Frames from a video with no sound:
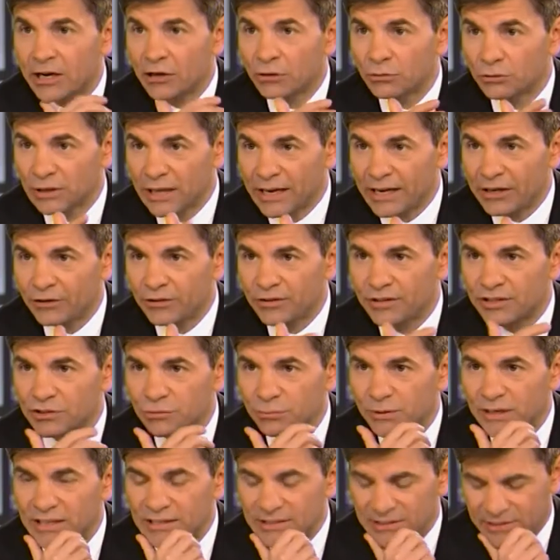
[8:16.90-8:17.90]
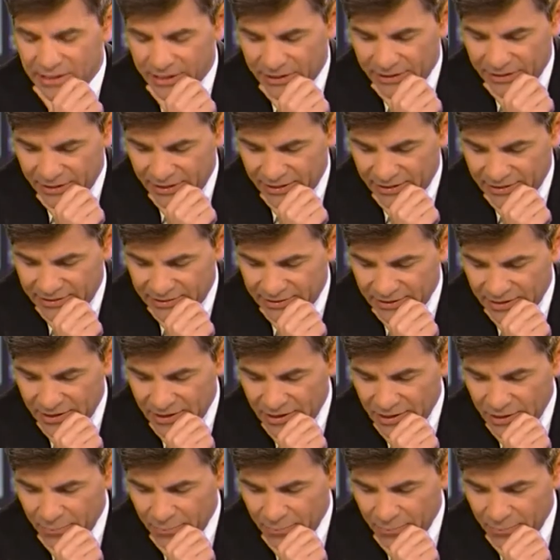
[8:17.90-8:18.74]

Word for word: Netanyahu later this week said that its